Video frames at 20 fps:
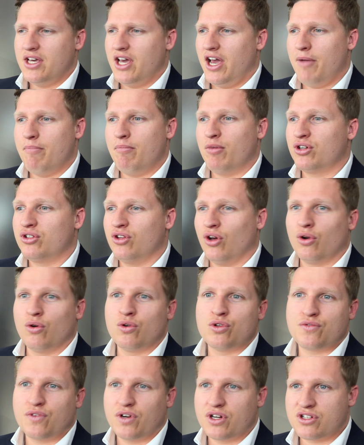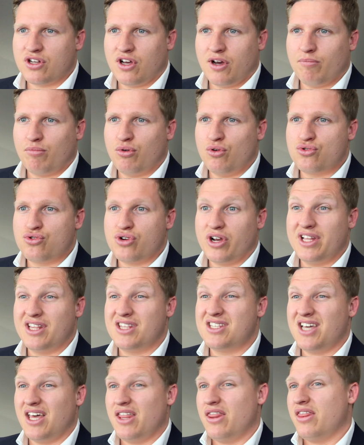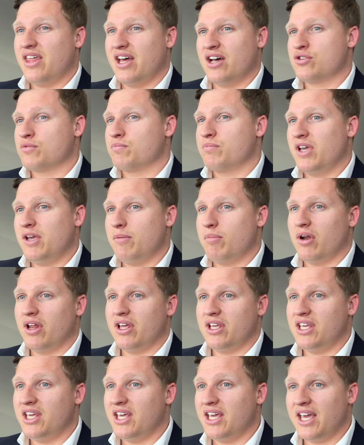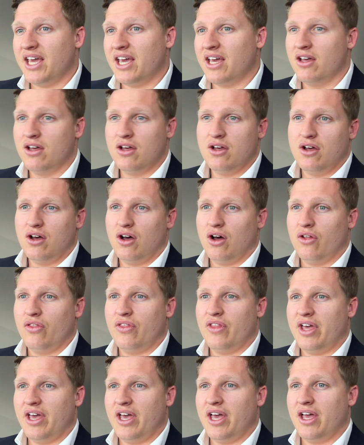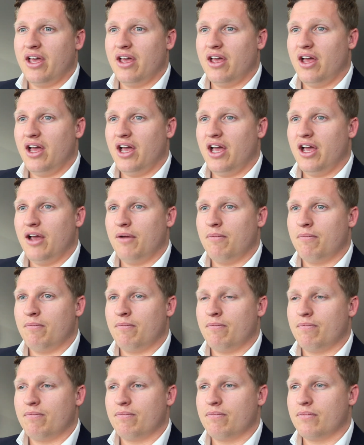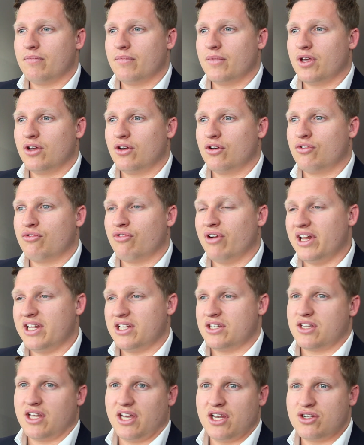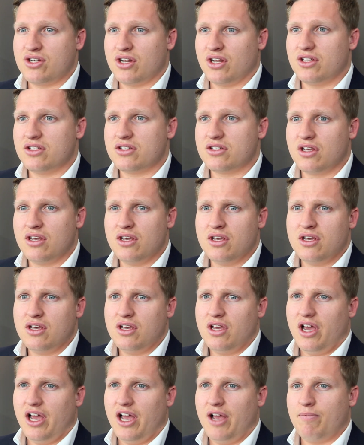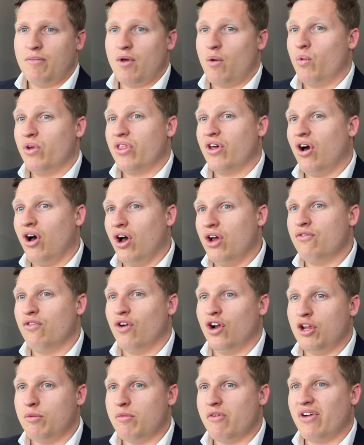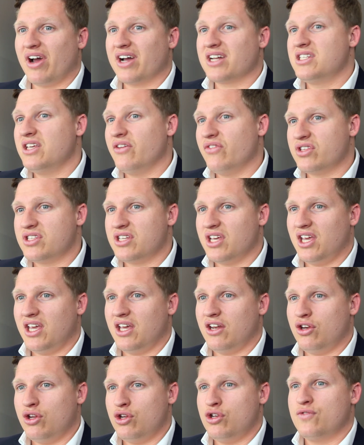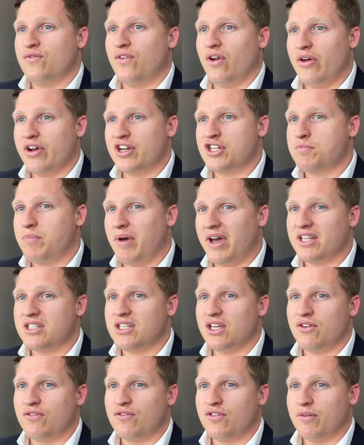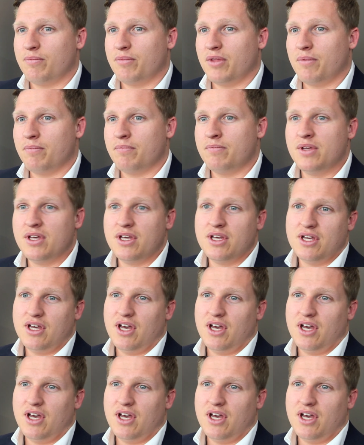McDonald's, for example, trade 10,000 people a year on their grilling stations. With a high volume of activity and news flow expected from them,